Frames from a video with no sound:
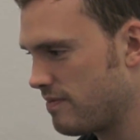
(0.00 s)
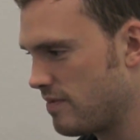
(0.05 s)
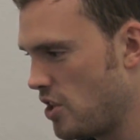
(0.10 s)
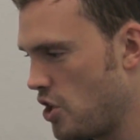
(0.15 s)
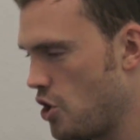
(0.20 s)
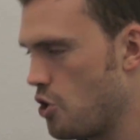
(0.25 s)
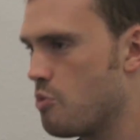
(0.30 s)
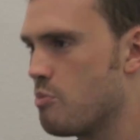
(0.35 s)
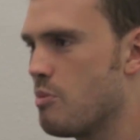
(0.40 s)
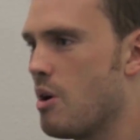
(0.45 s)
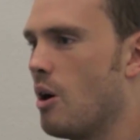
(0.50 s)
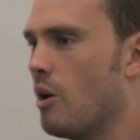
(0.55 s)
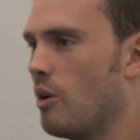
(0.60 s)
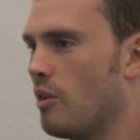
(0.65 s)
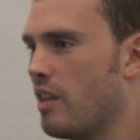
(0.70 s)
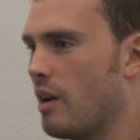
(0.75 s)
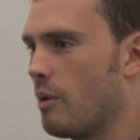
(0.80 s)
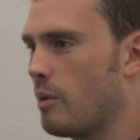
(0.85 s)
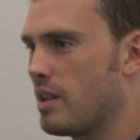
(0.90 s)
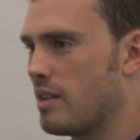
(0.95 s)
new
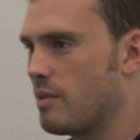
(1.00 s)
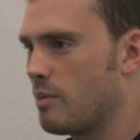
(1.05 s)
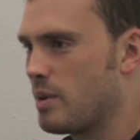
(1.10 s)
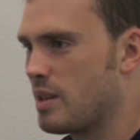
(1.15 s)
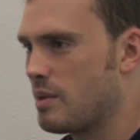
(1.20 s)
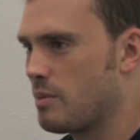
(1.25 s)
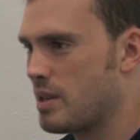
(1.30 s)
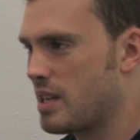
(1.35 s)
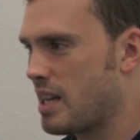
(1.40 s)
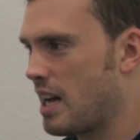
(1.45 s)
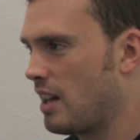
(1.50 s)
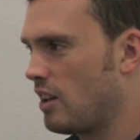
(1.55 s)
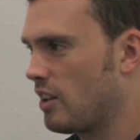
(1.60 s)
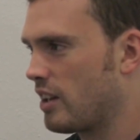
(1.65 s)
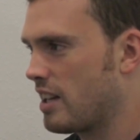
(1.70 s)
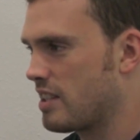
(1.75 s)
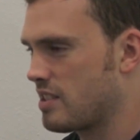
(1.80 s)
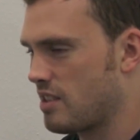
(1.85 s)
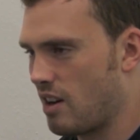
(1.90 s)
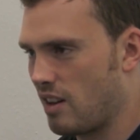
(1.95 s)
mode that we kind of
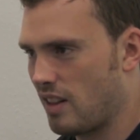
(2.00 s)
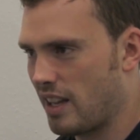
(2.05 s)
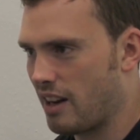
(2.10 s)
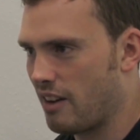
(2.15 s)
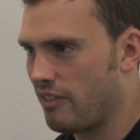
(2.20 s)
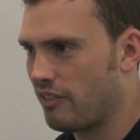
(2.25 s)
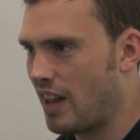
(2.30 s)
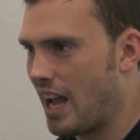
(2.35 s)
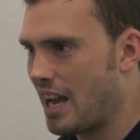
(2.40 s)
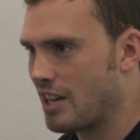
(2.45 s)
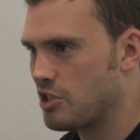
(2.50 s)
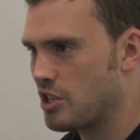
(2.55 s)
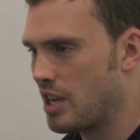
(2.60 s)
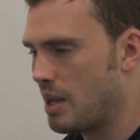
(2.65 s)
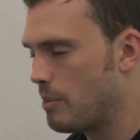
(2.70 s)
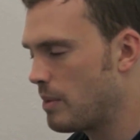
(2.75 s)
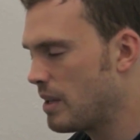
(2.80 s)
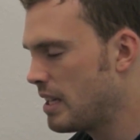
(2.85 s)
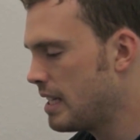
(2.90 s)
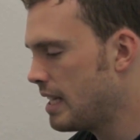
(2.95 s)
look at as our
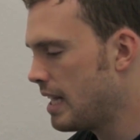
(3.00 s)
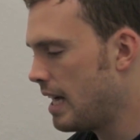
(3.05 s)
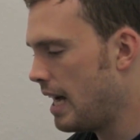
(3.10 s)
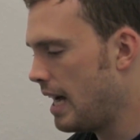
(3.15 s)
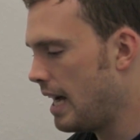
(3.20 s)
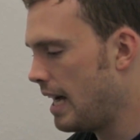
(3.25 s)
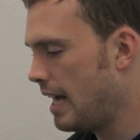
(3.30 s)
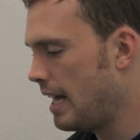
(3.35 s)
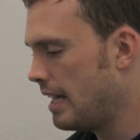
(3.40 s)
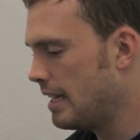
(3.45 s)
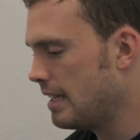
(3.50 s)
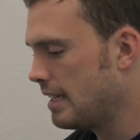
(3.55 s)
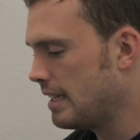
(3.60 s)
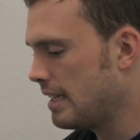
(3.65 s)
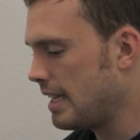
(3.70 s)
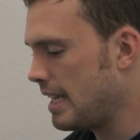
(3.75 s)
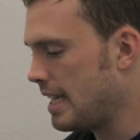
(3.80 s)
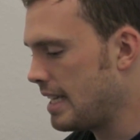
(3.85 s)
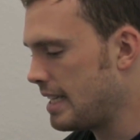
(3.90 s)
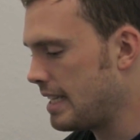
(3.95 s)
flagship.
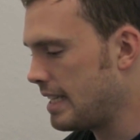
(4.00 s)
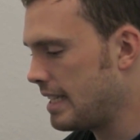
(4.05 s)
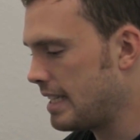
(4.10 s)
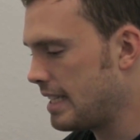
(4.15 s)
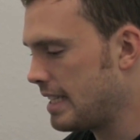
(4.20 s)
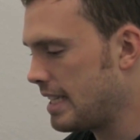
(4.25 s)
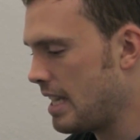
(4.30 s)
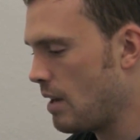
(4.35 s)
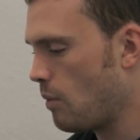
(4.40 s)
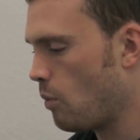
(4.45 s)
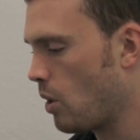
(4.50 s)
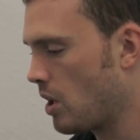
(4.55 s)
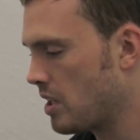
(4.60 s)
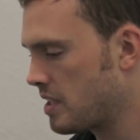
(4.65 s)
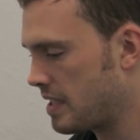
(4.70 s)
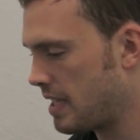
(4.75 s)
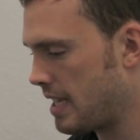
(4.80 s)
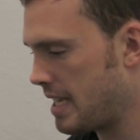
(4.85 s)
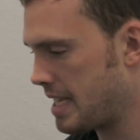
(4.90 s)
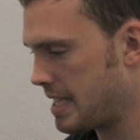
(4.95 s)
It
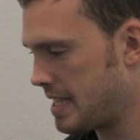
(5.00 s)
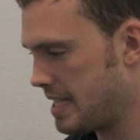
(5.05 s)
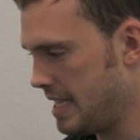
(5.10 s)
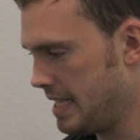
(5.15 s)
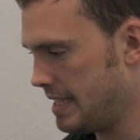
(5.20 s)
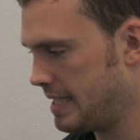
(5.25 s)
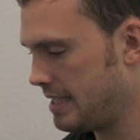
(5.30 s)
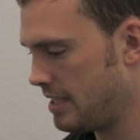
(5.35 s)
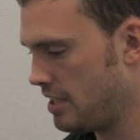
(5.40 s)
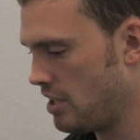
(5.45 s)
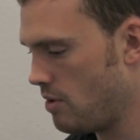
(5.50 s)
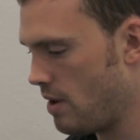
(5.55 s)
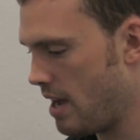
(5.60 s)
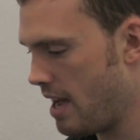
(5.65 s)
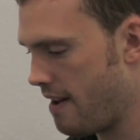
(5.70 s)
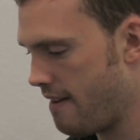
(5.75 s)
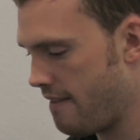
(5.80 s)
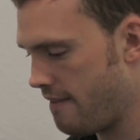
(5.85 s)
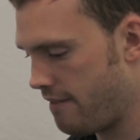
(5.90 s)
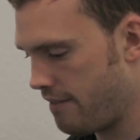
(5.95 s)
works like this. You
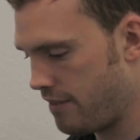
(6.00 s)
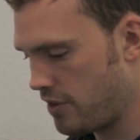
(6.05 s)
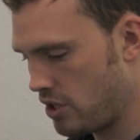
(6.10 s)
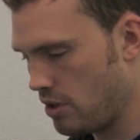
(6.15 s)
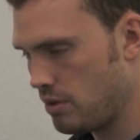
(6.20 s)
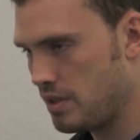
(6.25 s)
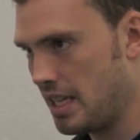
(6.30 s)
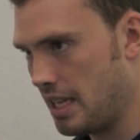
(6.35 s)
have two